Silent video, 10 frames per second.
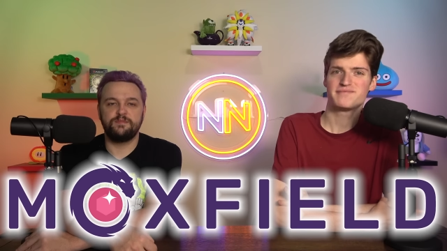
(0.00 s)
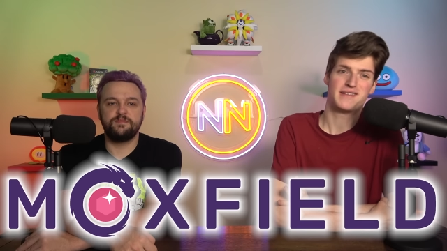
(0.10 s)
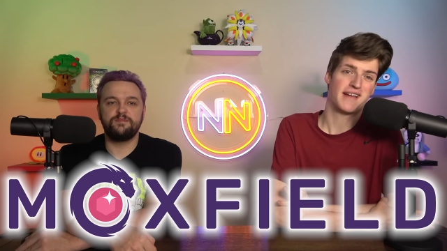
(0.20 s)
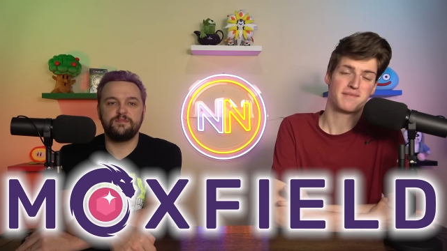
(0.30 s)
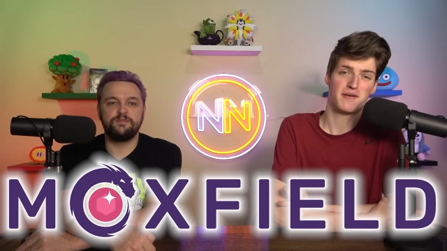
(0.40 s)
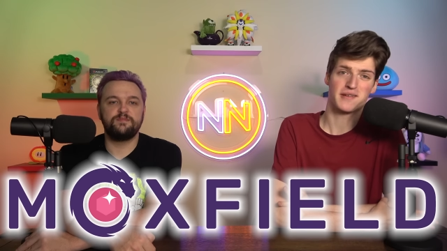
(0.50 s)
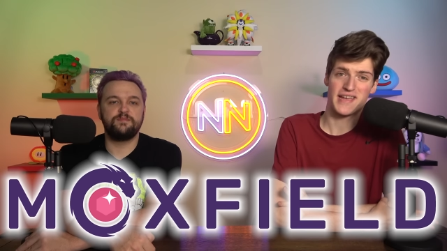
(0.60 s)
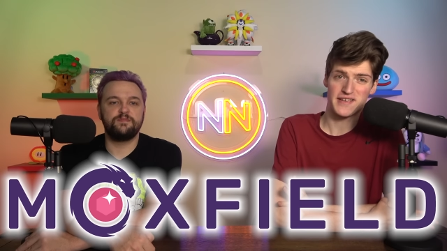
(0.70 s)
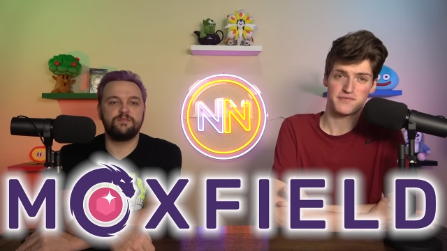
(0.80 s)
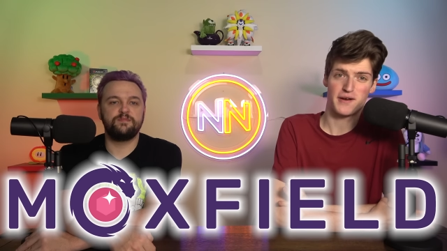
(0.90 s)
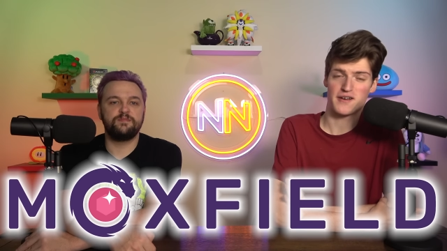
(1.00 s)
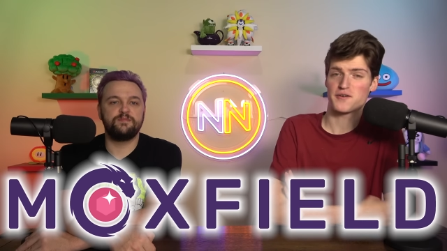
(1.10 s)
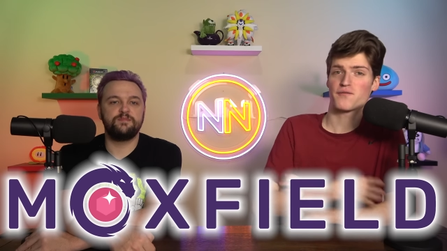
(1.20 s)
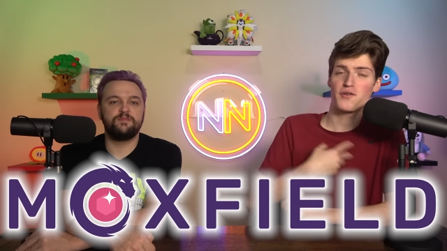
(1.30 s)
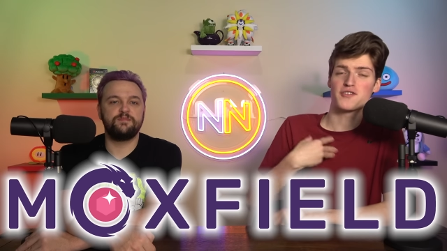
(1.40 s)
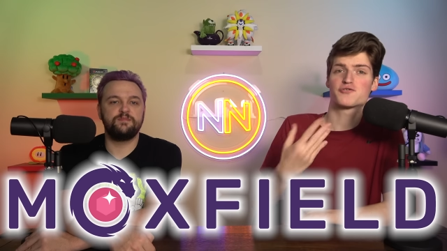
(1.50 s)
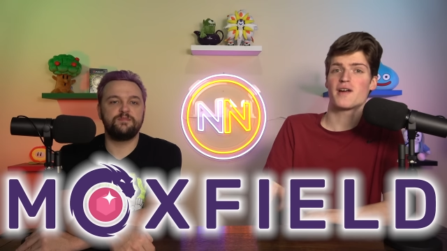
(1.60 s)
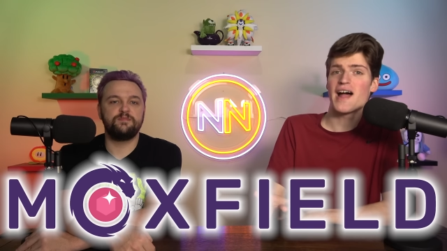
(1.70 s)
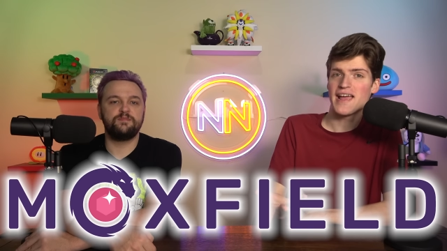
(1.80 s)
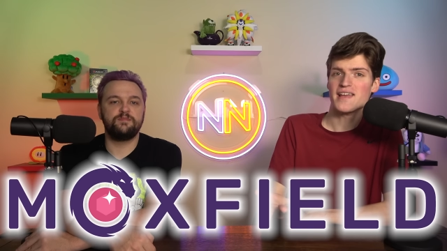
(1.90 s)
Speaker 1: Not going to be able to guess where. You're free to
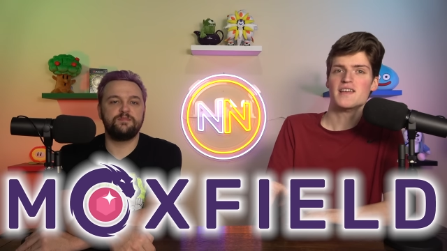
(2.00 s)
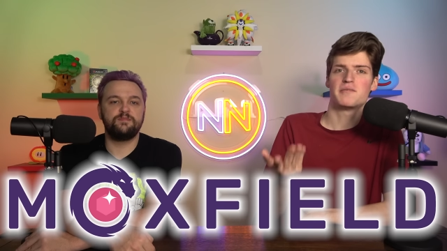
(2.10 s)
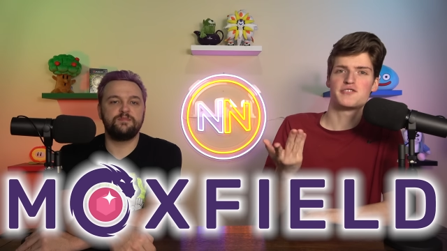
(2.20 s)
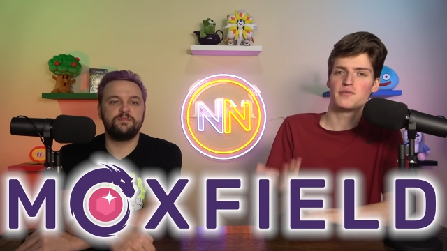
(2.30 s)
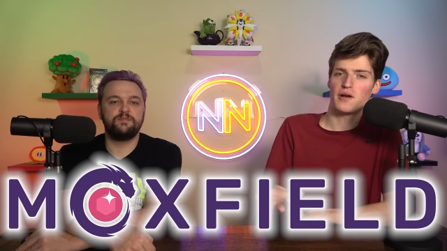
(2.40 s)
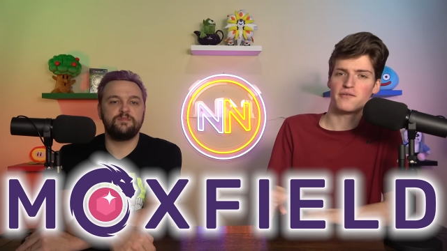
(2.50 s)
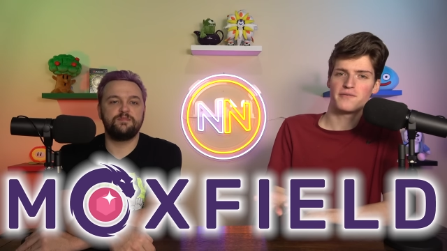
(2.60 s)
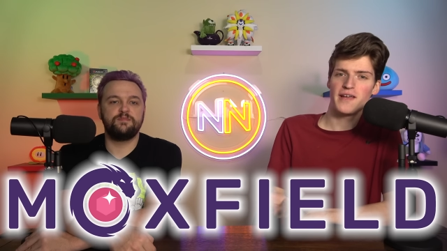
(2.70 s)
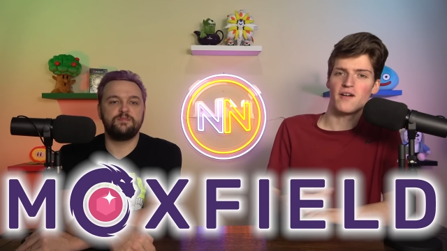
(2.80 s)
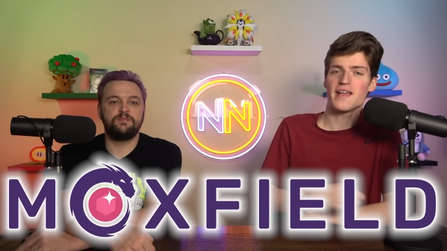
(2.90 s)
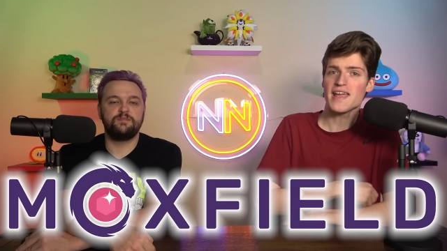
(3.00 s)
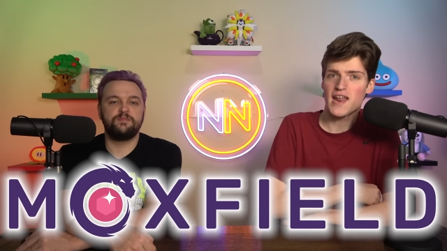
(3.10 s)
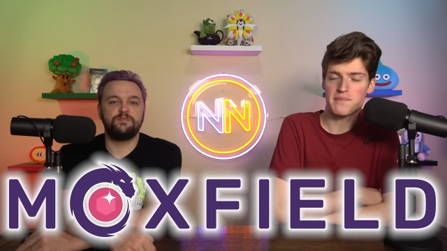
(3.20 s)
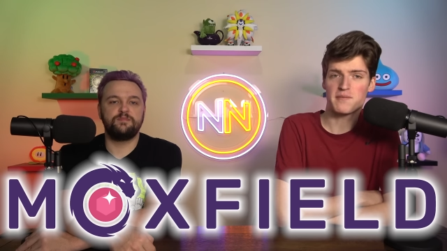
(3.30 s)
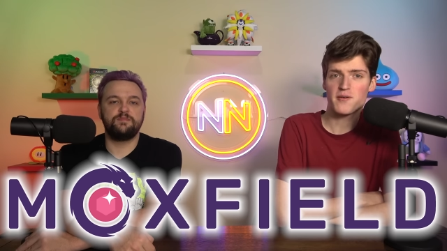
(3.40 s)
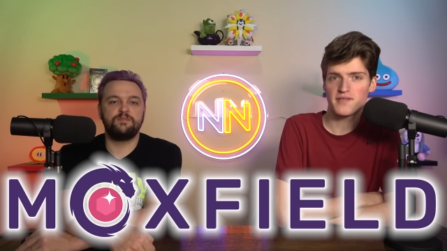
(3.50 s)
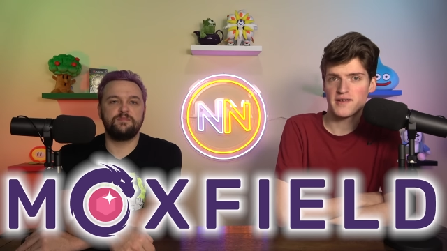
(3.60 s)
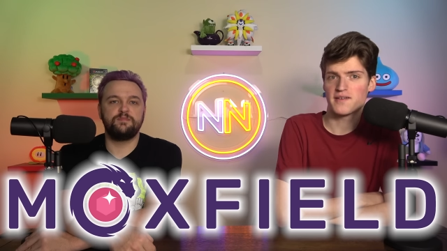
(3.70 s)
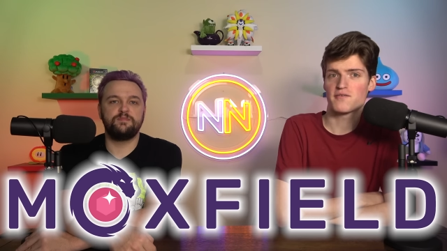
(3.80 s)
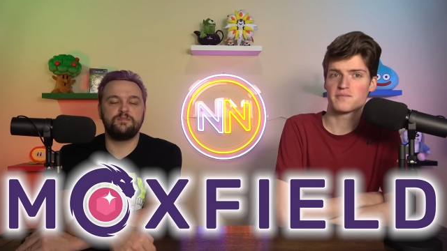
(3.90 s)
try, but you will fail. And happy
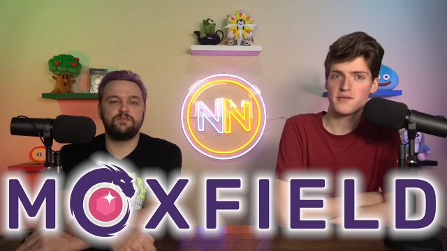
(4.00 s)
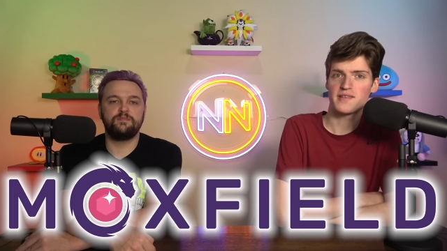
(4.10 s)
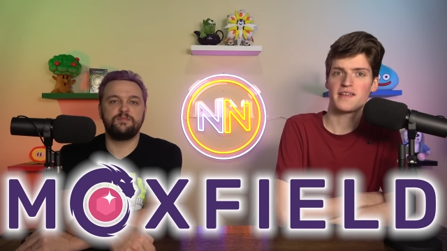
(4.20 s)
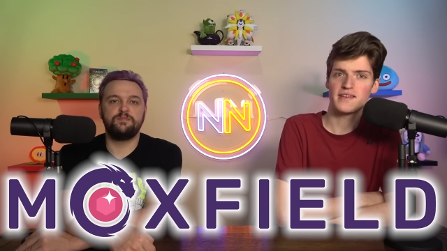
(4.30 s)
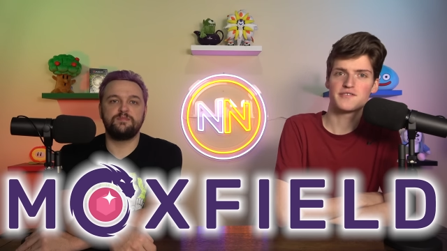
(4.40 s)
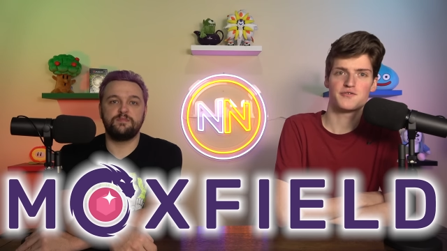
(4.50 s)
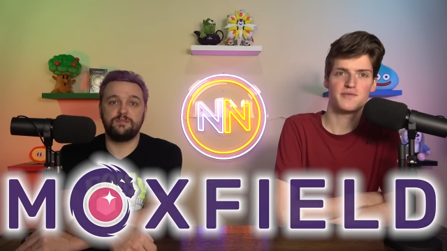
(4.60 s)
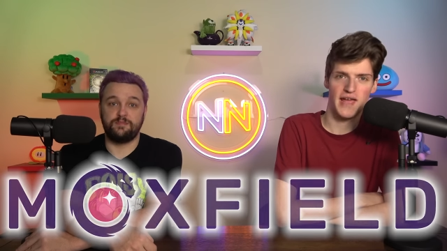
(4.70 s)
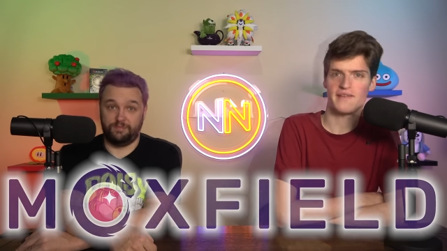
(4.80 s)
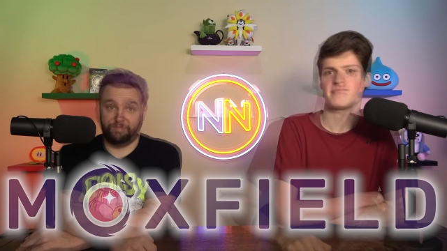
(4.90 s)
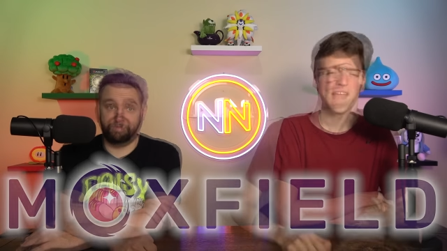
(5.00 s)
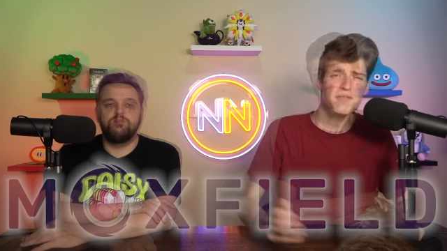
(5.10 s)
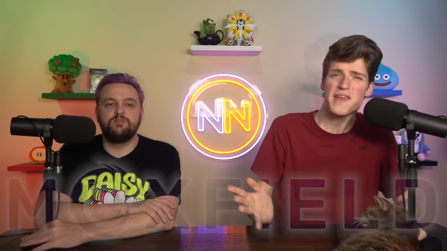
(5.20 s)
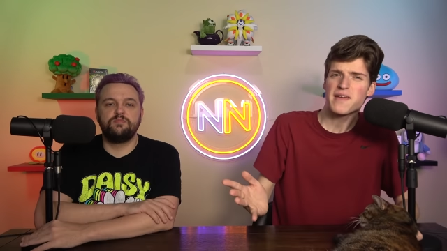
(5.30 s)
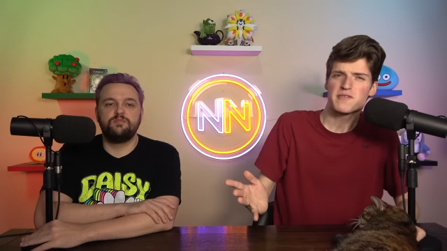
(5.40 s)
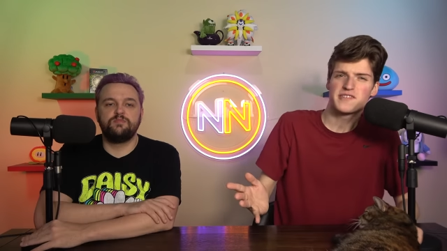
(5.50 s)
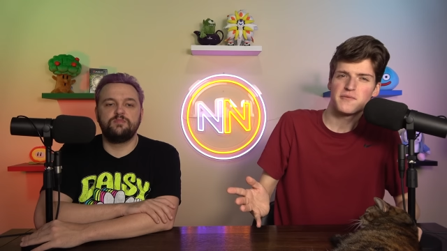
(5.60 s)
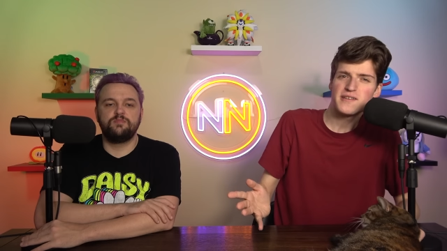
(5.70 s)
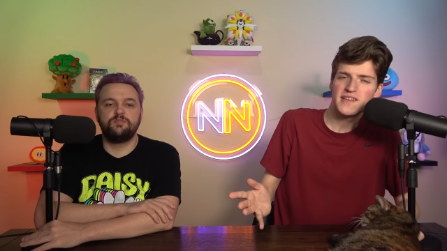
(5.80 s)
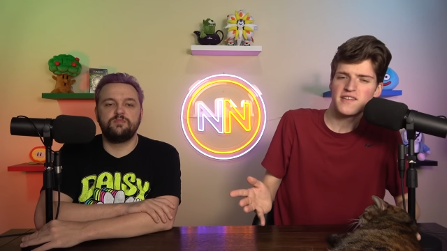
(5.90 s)
birthday to everyone's birthday is today. Now that Amber's
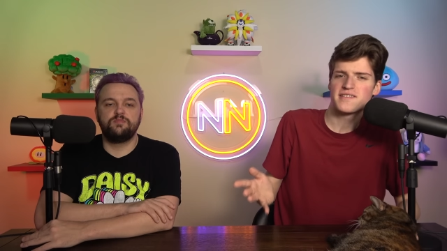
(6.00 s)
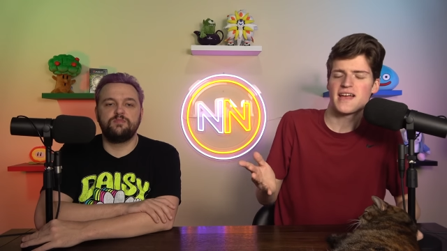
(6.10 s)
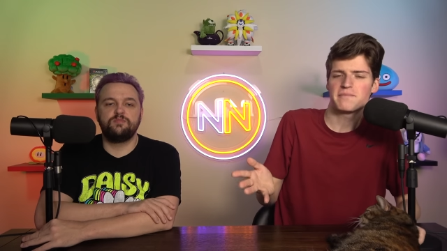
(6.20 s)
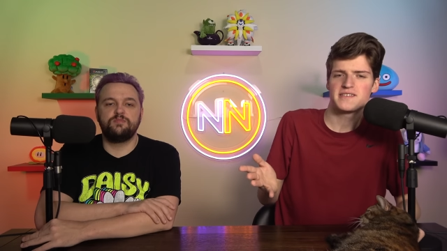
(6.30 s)
here, we can get to the top